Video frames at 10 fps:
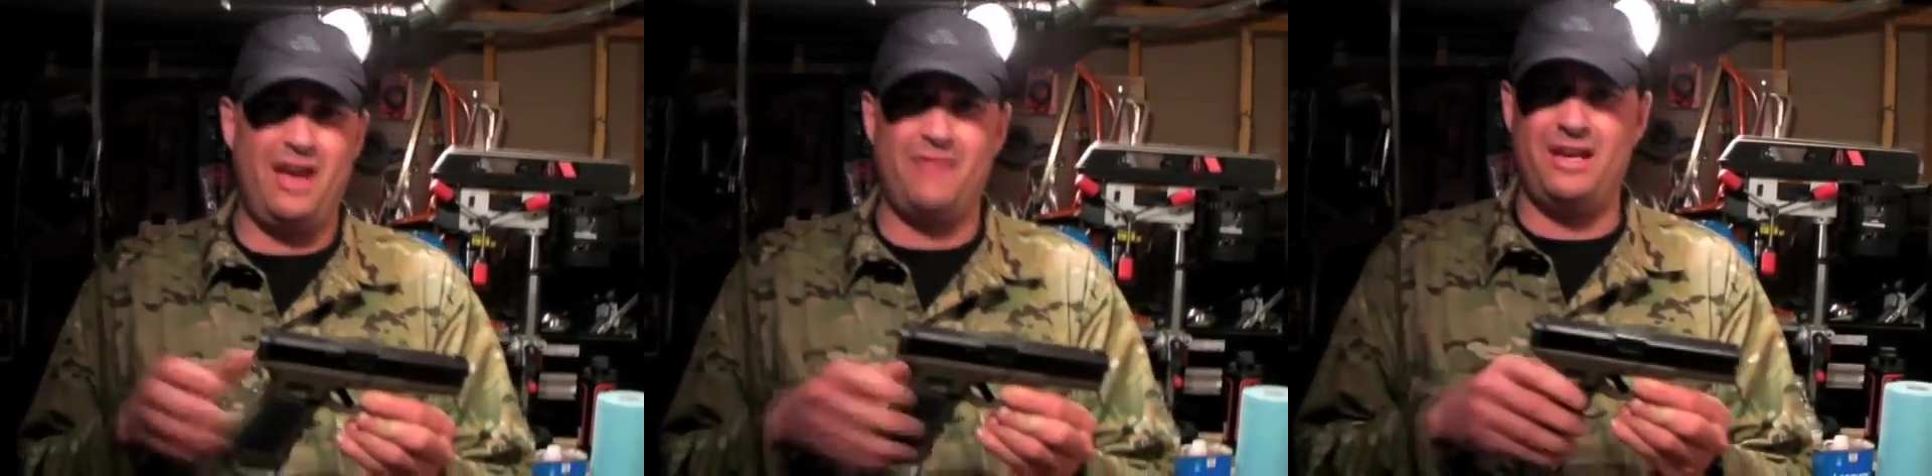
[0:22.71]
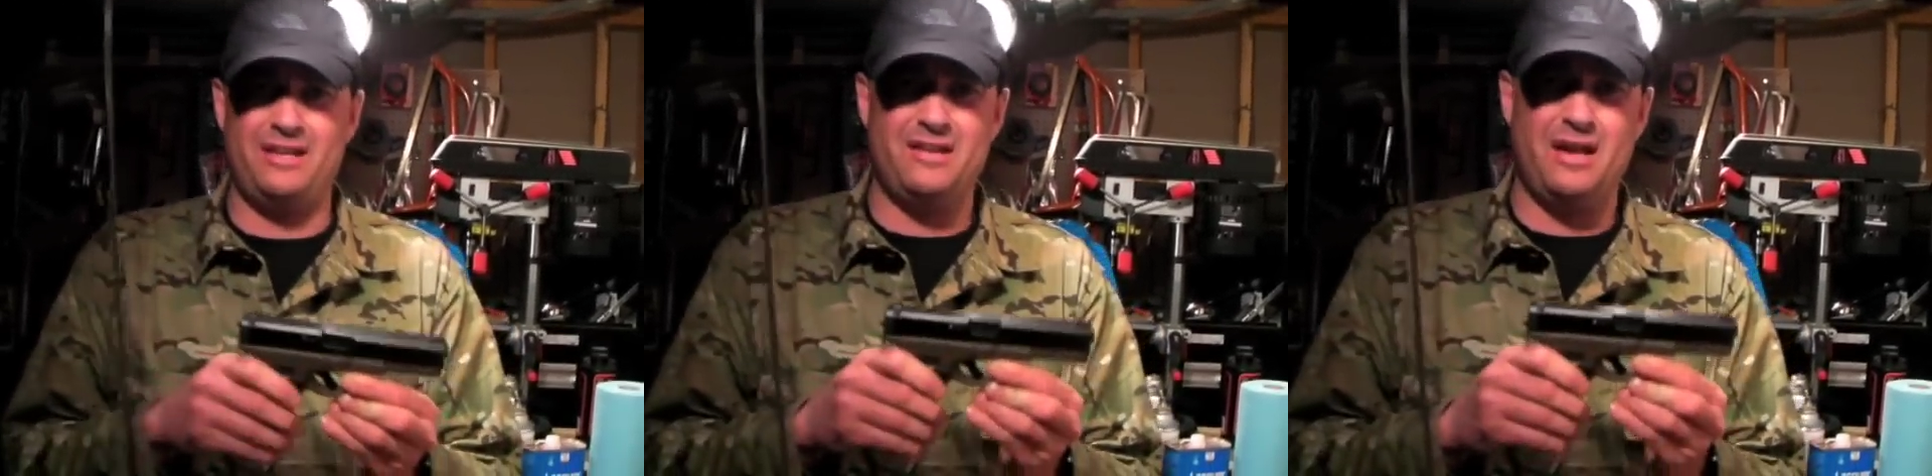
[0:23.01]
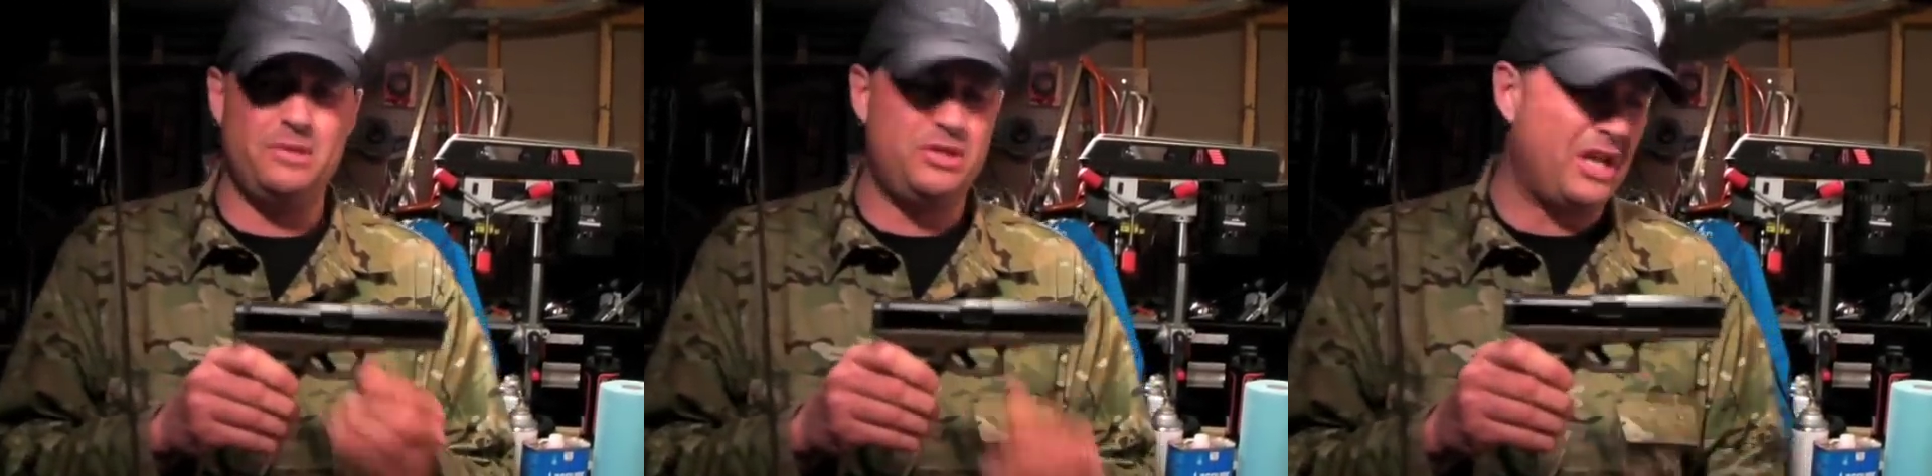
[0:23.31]
haven't had
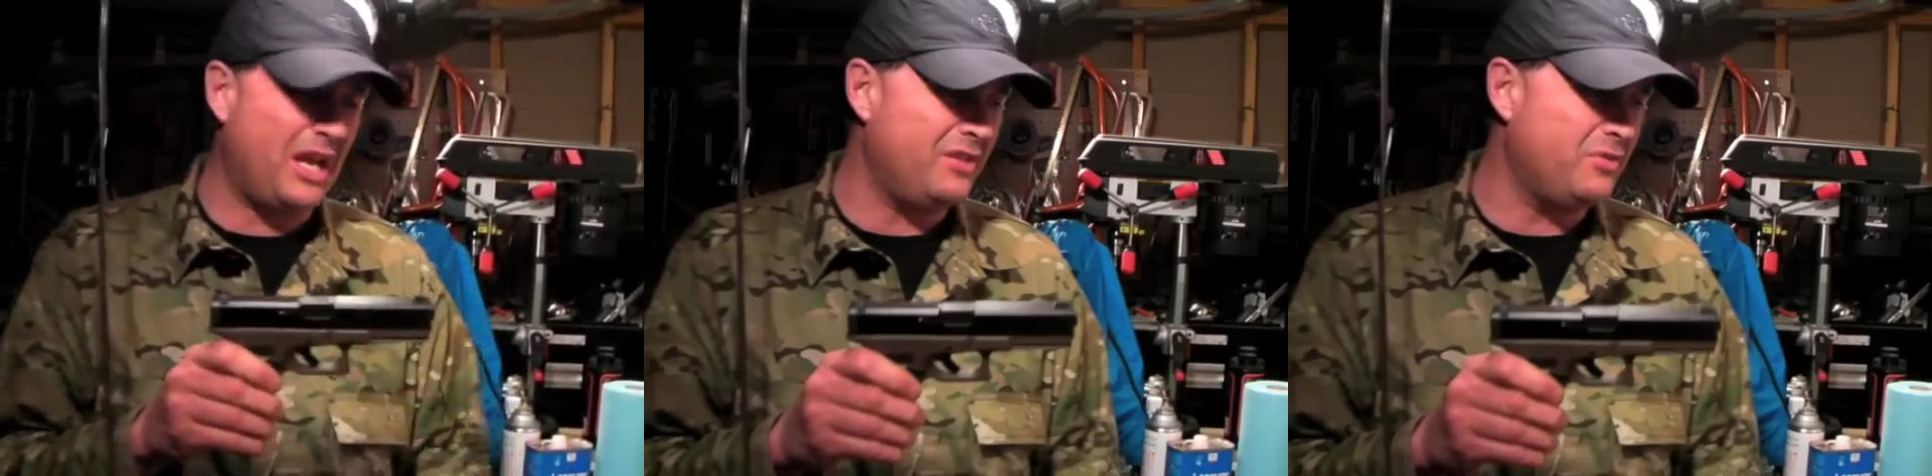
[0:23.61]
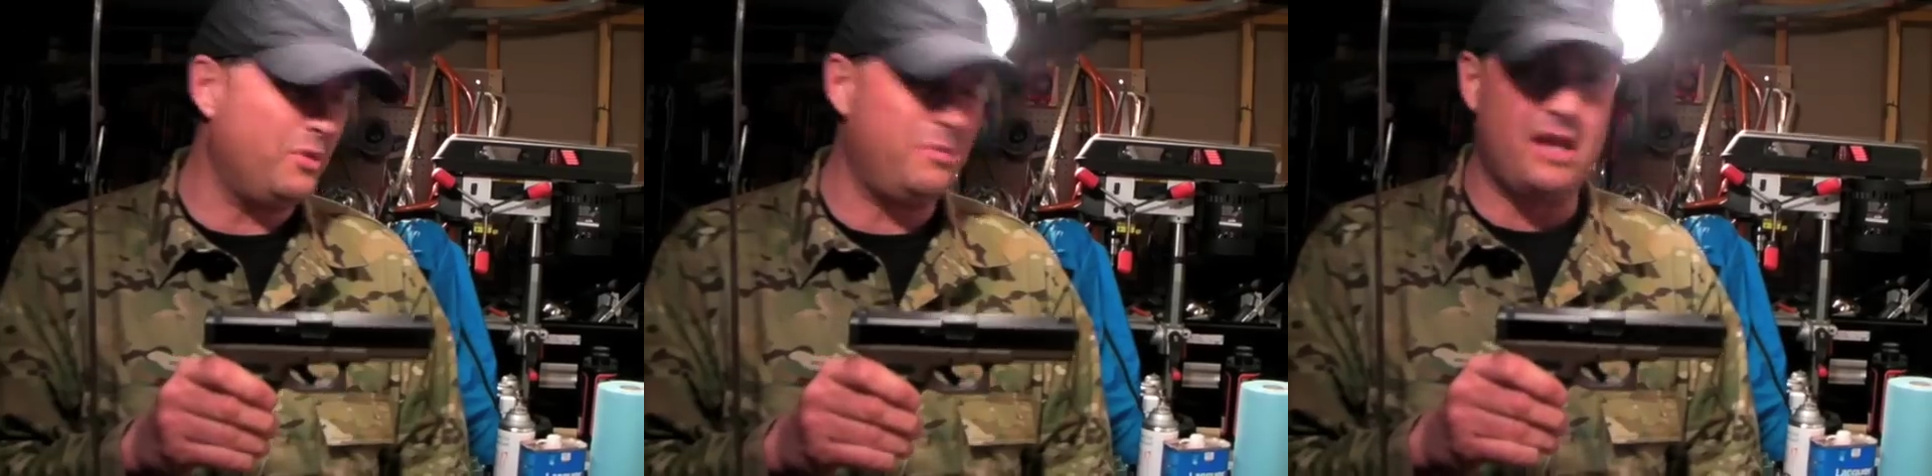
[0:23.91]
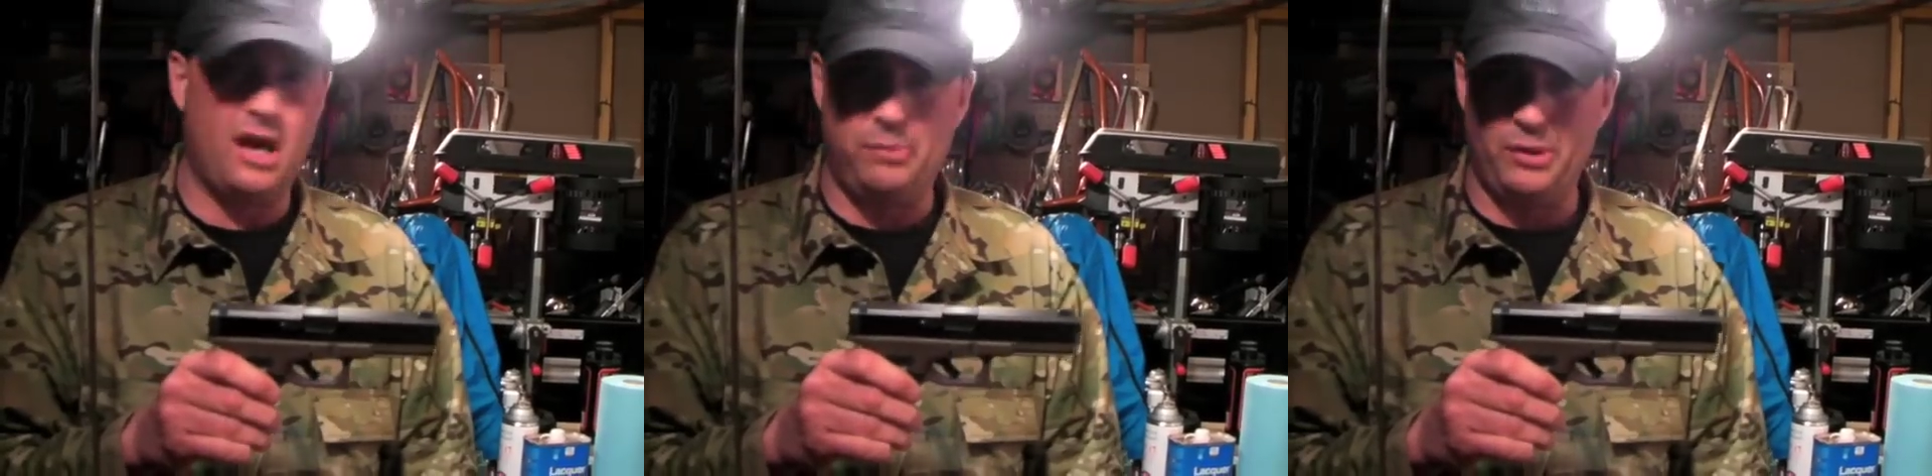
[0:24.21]
time to change with
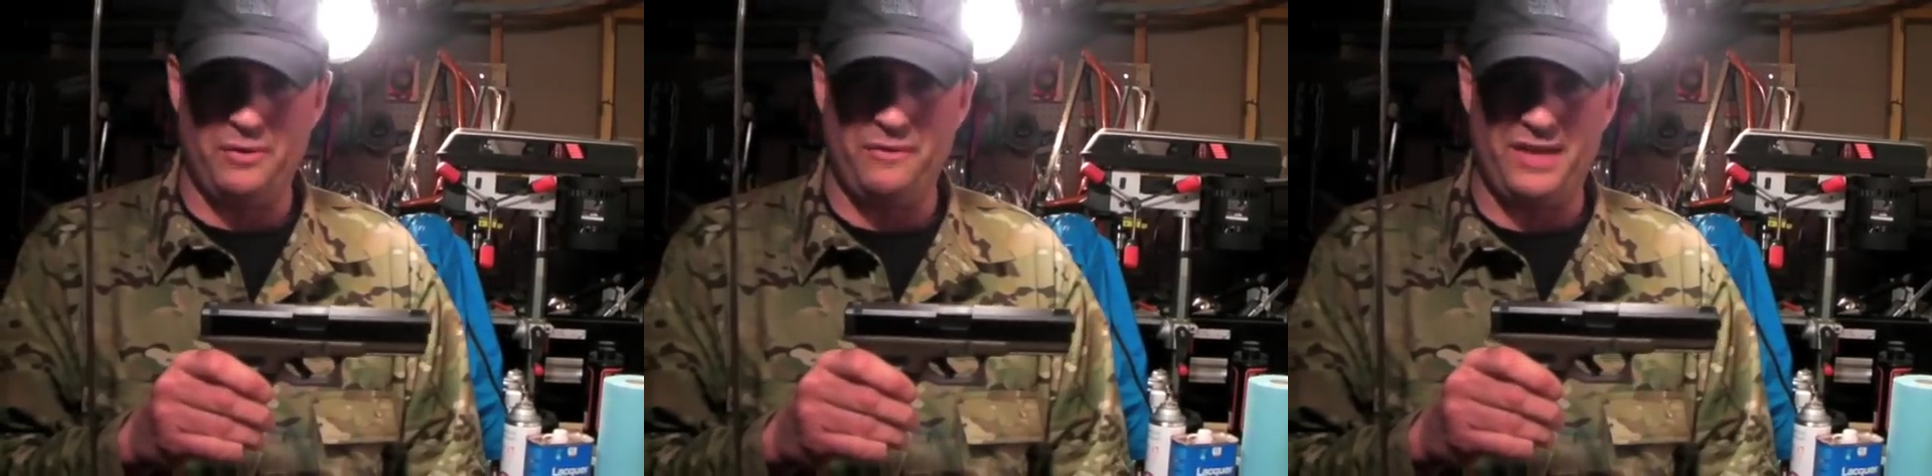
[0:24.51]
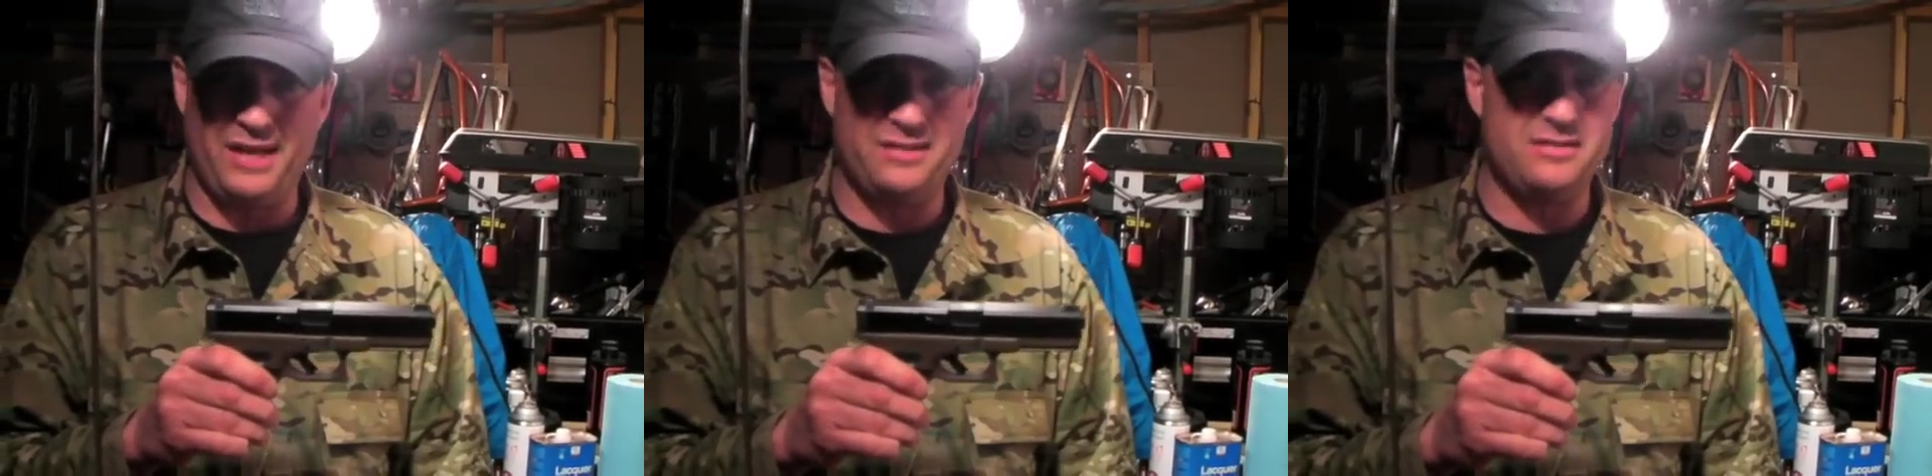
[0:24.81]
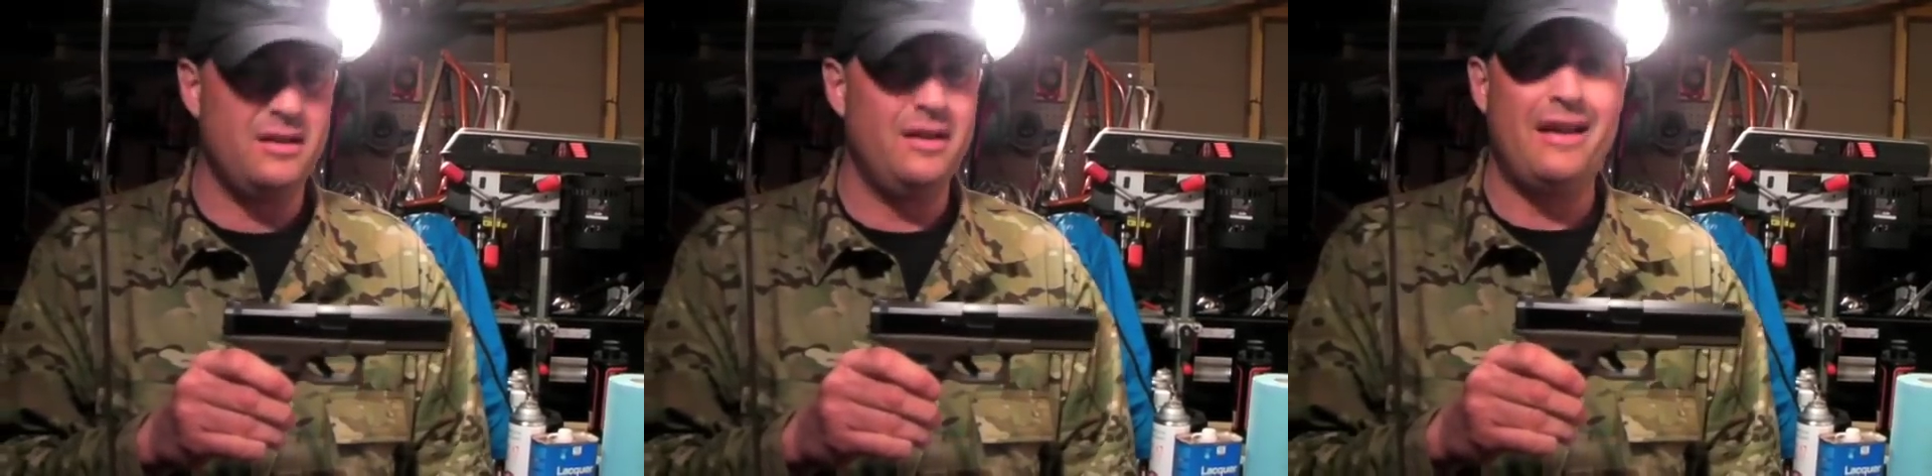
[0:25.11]
me uploading vids,